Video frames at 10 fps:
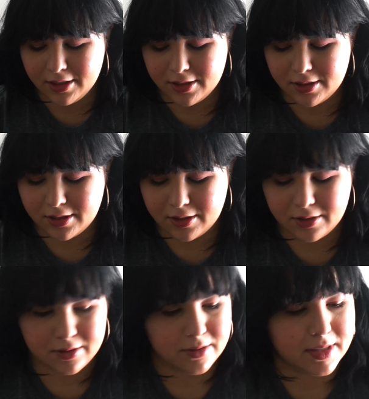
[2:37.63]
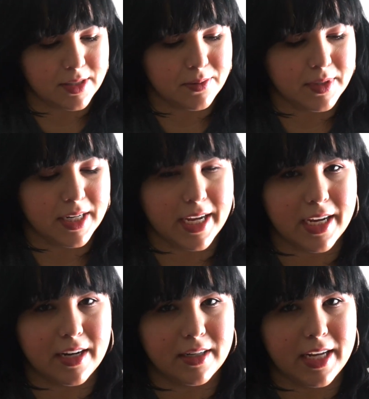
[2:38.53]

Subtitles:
So this one I got on